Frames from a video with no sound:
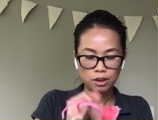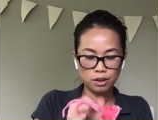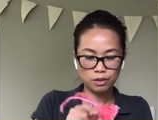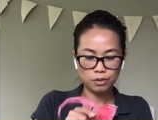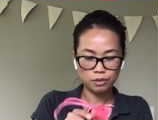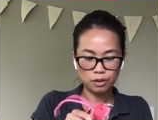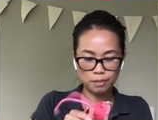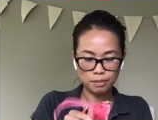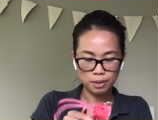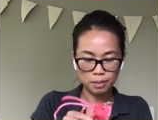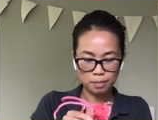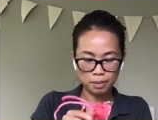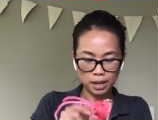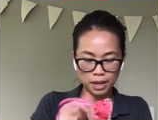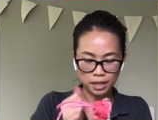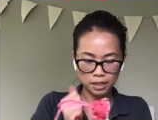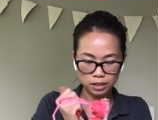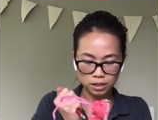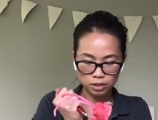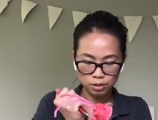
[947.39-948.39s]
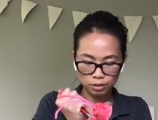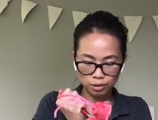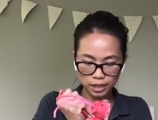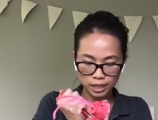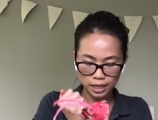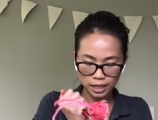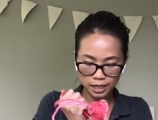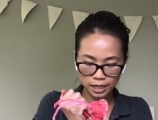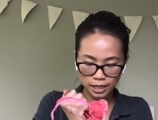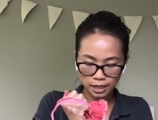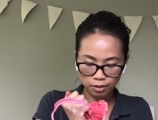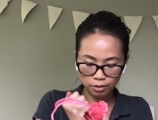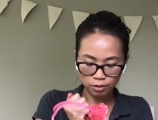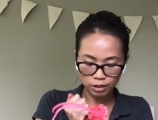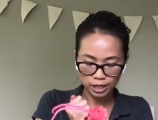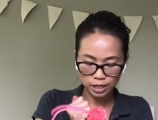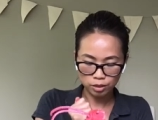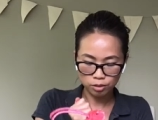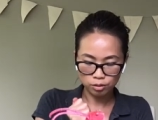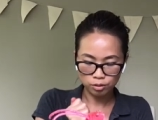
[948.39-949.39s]
from the paint, so we can't get
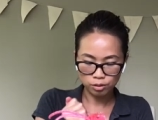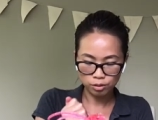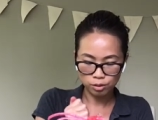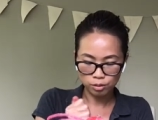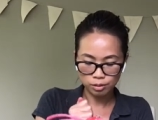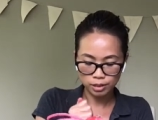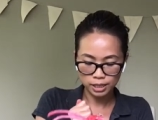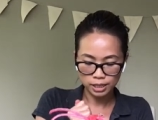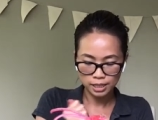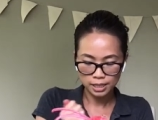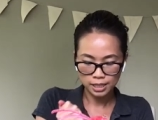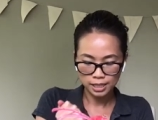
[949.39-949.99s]
right through to it.